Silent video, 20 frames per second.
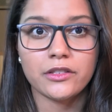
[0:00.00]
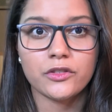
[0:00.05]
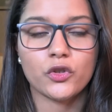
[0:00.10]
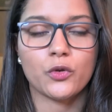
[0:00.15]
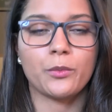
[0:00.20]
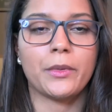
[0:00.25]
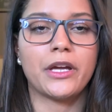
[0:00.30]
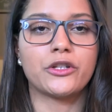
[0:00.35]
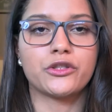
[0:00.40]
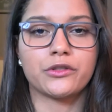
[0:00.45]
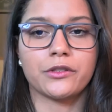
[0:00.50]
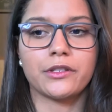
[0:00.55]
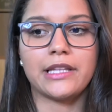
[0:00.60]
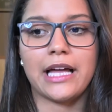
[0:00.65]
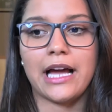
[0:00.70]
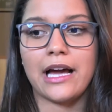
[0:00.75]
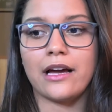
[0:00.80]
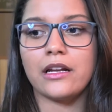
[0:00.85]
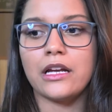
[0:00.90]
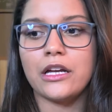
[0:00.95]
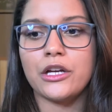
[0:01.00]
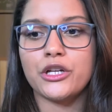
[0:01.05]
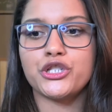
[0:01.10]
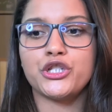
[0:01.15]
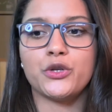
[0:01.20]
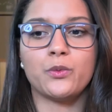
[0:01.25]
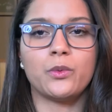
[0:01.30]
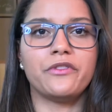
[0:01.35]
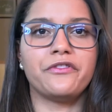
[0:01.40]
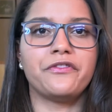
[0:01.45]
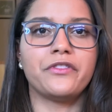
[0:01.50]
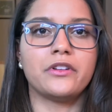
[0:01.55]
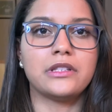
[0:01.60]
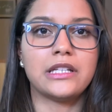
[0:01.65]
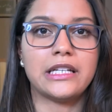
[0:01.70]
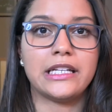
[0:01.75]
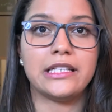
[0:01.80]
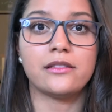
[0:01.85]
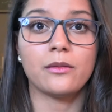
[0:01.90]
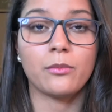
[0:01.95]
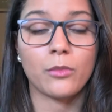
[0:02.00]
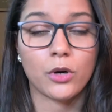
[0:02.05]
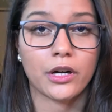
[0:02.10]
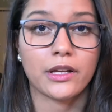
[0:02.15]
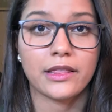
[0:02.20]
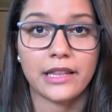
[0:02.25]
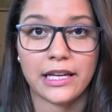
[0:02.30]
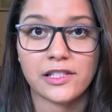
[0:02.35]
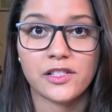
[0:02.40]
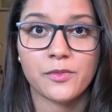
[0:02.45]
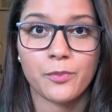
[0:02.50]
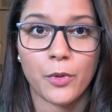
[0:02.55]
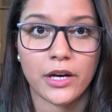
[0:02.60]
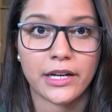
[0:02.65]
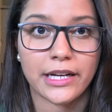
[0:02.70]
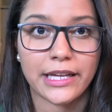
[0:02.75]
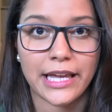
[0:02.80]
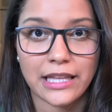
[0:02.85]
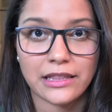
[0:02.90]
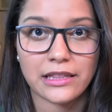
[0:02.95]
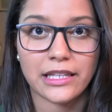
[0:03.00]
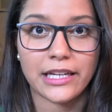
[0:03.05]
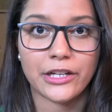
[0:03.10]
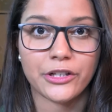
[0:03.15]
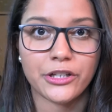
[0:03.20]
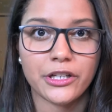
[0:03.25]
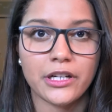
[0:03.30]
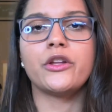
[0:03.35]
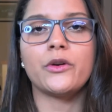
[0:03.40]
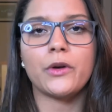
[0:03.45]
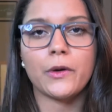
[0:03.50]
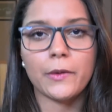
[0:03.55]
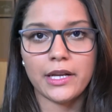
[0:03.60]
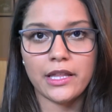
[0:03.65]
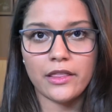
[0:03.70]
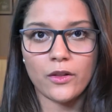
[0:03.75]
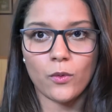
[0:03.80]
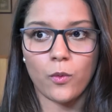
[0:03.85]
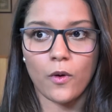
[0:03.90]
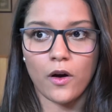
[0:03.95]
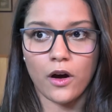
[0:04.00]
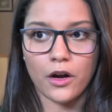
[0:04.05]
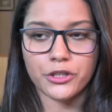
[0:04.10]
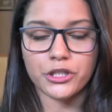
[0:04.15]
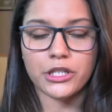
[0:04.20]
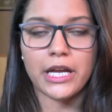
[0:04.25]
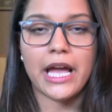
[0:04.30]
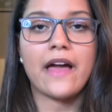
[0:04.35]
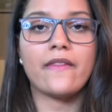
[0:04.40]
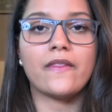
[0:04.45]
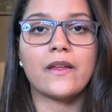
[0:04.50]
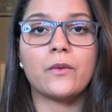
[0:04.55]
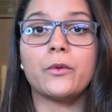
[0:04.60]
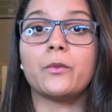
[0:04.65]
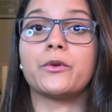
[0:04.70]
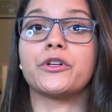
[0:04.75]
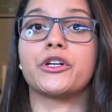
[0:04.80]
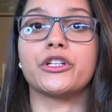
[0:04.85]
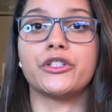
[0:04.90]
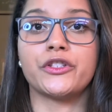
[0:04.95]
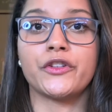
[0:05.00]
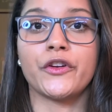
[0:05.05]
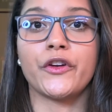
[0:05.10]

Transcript: to make sure that she wouldn't feel the need to mark that spot again later, throw it in the wash, and then we were good to